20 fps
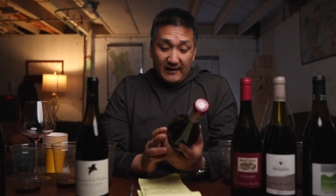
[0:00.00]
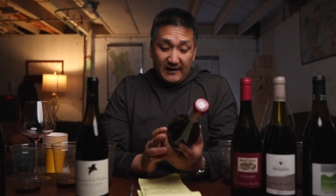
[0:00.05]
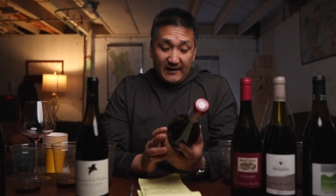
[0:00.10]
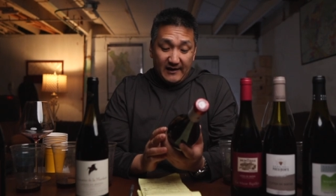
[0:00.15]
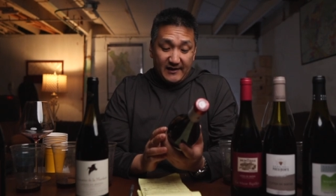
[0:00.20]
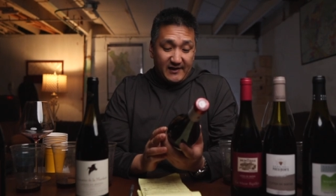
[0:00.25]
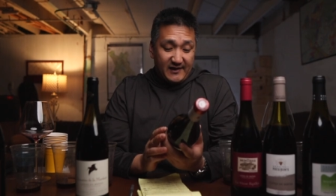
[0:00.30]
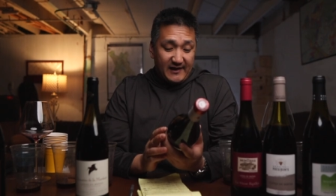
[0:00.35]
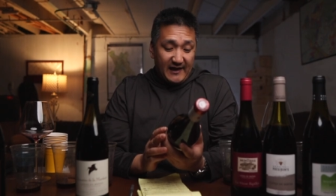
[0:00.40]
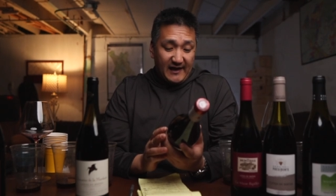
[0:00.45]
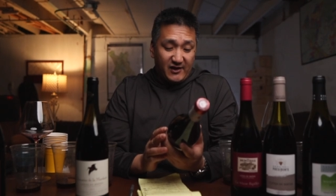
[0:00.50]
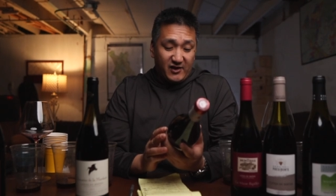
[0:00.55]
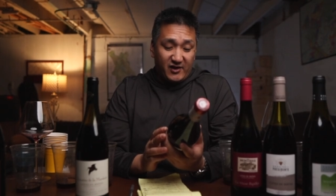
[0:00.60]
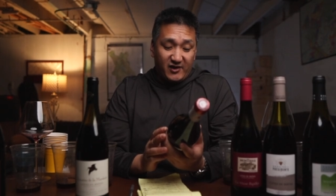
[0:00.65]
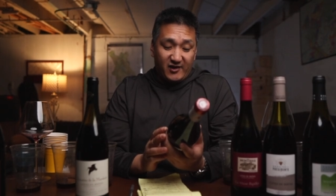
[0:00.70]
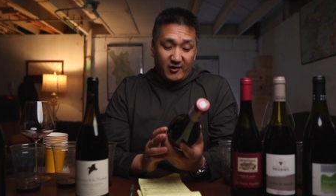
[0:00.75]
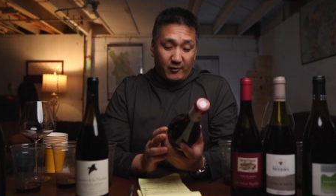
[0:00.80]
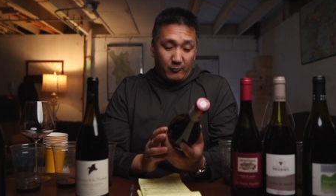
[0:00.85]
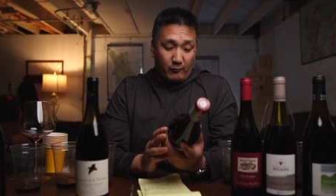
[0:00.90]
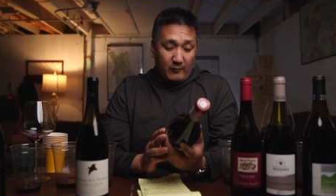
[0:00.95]
It says
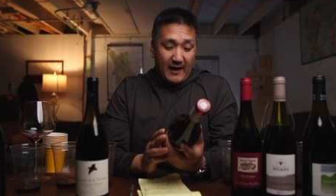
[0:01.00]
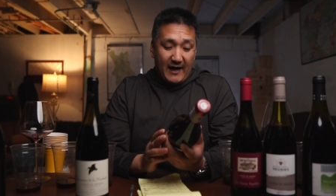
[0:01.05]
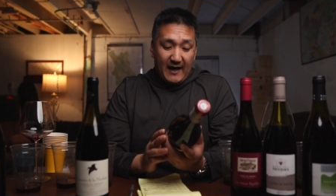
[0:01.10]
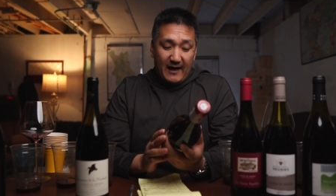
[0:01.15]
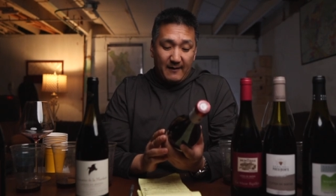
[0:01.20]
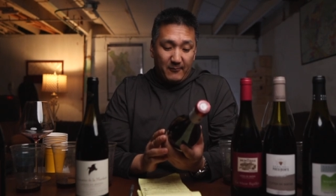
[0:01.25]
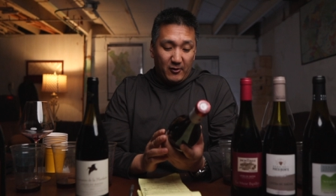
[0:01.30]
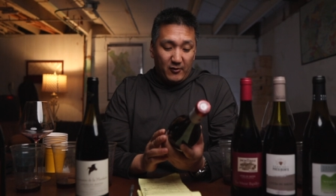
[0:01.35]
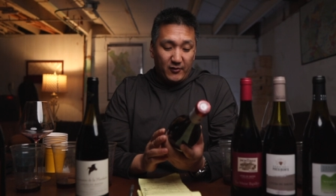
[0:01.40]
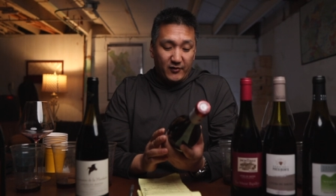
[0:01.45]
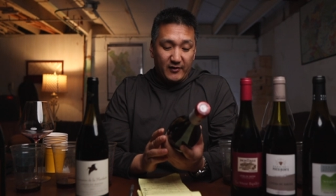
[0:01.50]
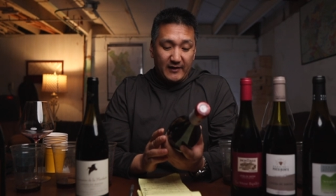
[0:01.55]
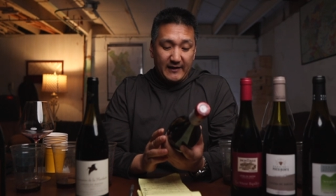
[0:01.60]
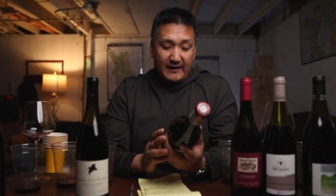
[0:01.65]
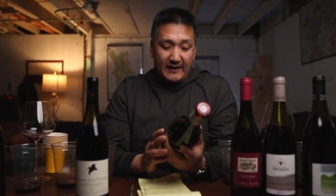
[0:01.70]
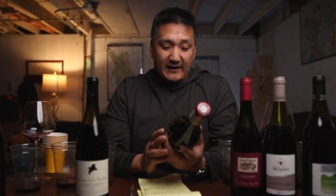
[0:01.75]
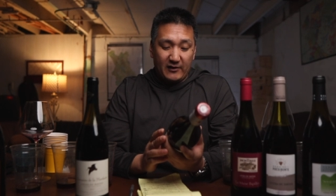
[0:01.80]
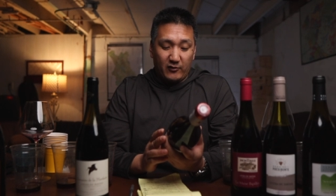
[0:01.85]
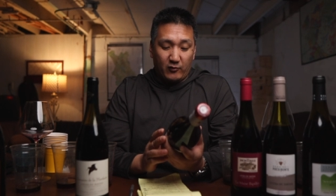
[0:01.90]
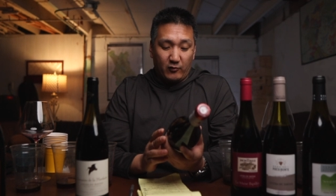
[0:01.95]
Syrah
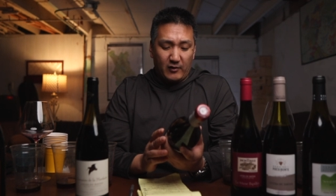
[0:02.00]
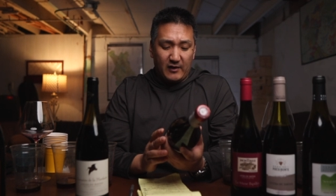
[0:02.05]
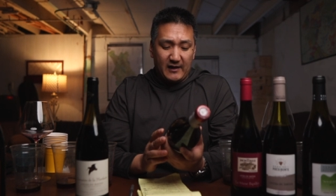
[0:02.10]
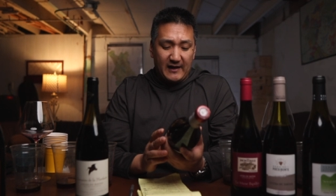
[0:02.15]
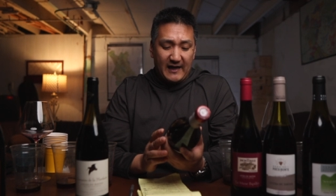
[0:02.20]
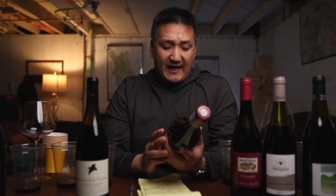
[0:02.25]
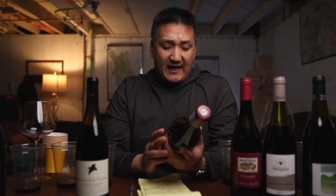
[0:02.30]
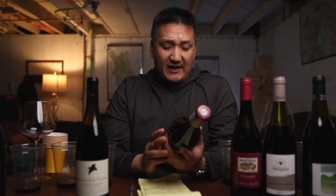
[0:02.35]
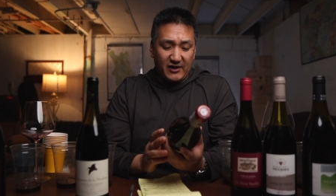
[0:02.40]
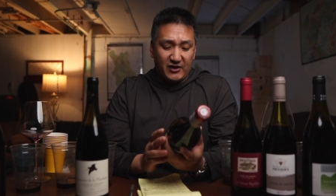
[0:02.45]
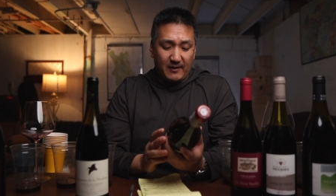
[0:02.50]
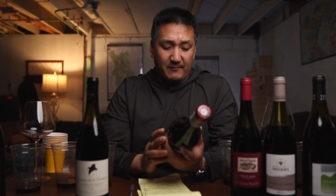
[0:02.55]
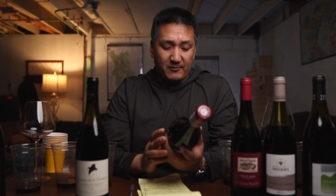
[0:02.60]
mostly and Grenache.